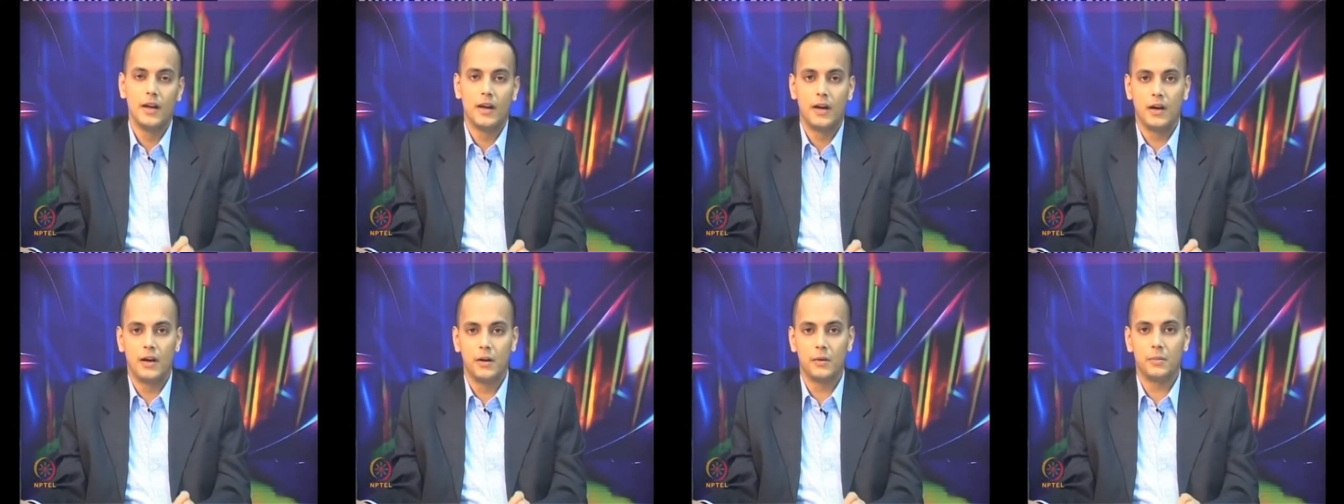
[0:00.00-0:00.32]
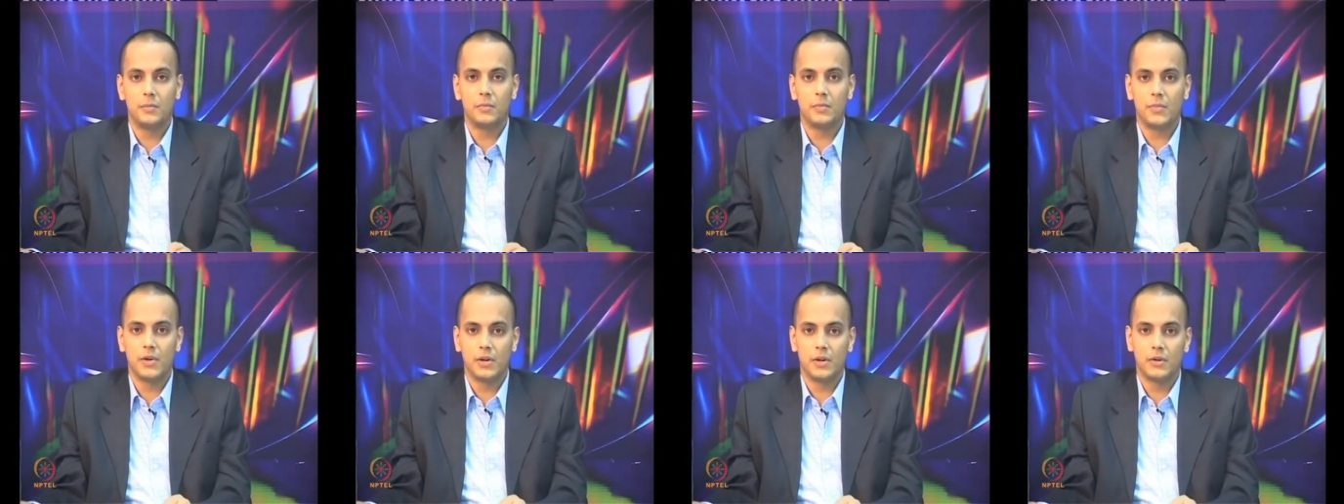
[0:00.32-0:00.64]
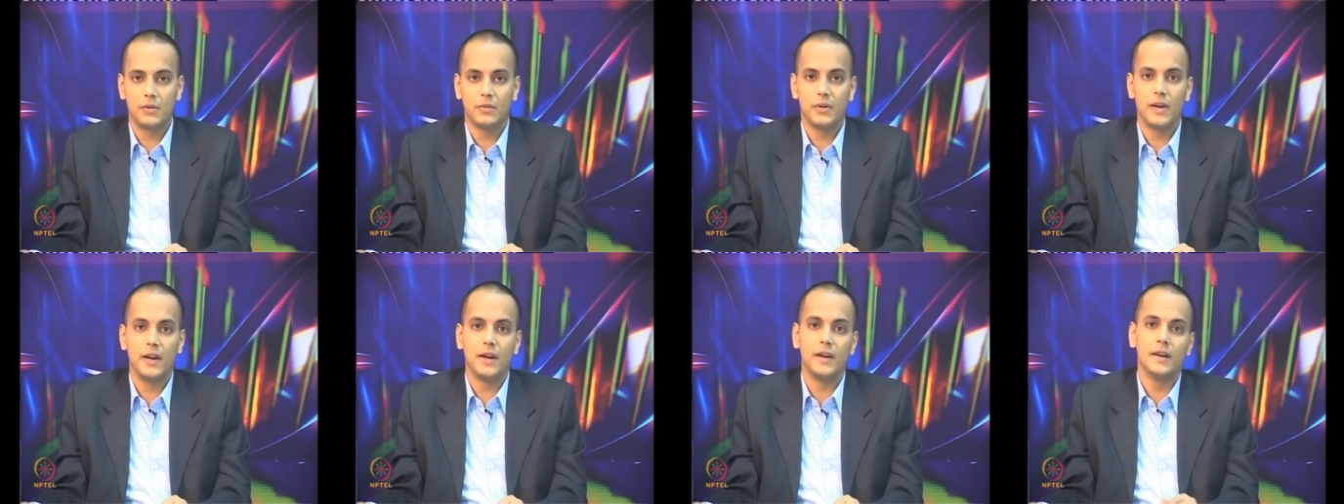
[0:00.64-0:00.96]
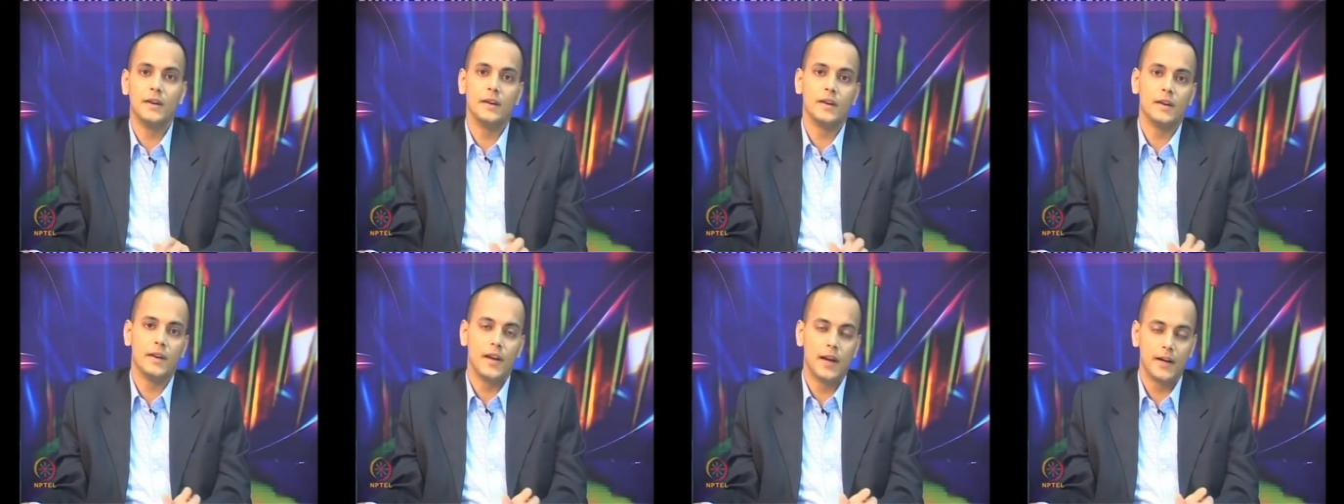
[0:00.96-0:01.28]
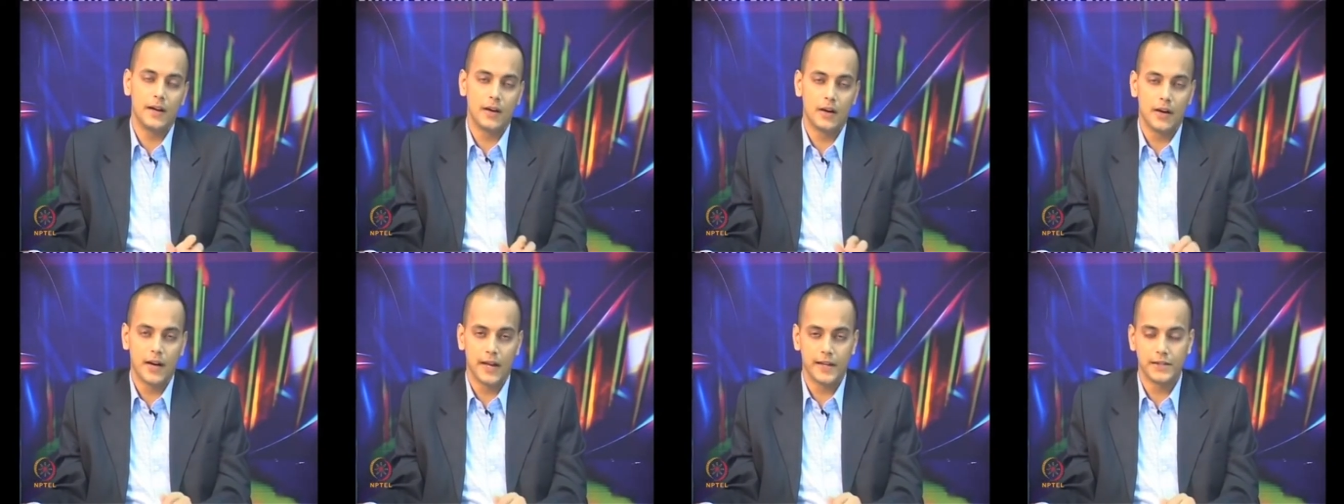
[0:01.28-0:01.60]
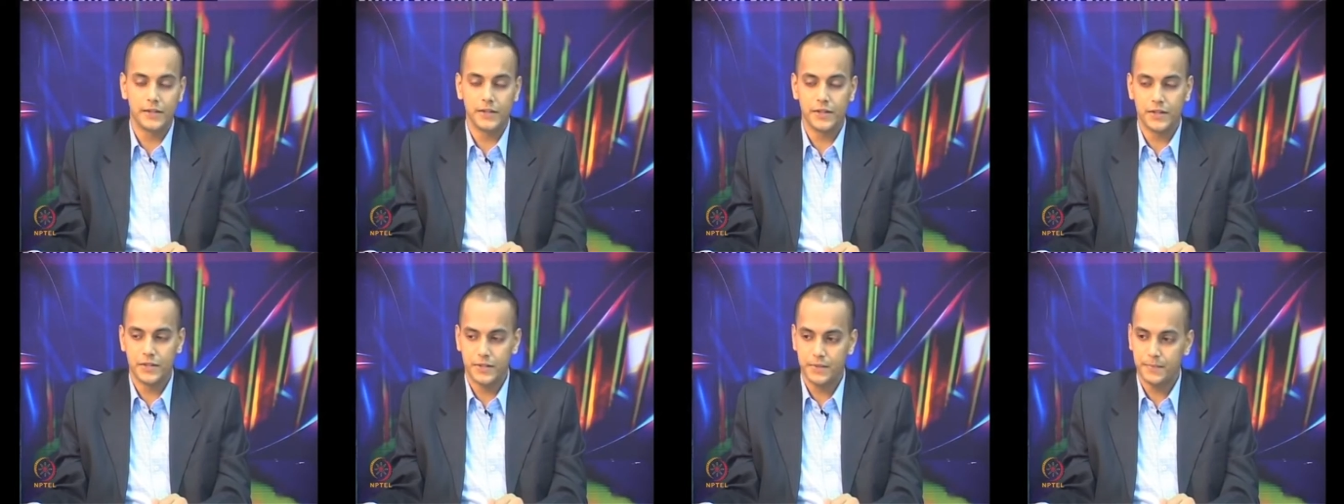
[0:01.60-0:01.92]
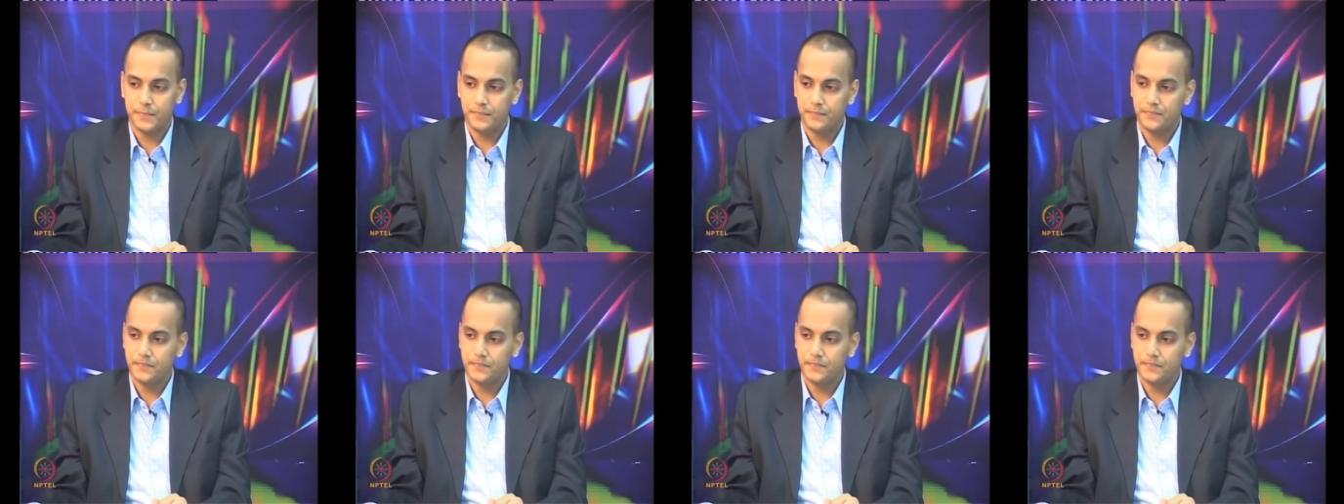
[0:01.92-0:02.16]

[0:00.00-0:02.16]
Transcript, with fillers: um, uh, in later lectures.